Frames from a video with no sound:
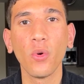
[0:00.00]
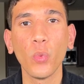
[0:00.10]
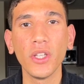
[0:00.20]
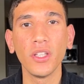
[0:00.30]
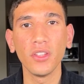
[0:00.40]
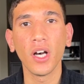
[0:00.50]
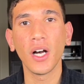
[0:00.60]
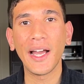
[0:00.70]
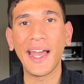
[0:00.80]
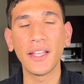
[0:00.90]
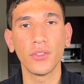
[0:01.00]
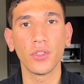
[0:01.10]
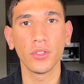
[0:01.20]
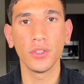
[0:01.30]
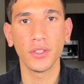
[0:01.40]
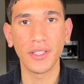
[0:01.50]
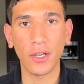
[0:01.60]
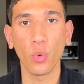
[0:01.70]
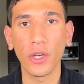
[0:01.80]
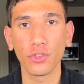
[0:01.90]
we did not answer the
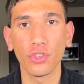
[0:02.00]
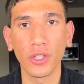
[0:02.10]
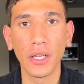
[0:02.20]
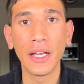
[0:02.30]
question.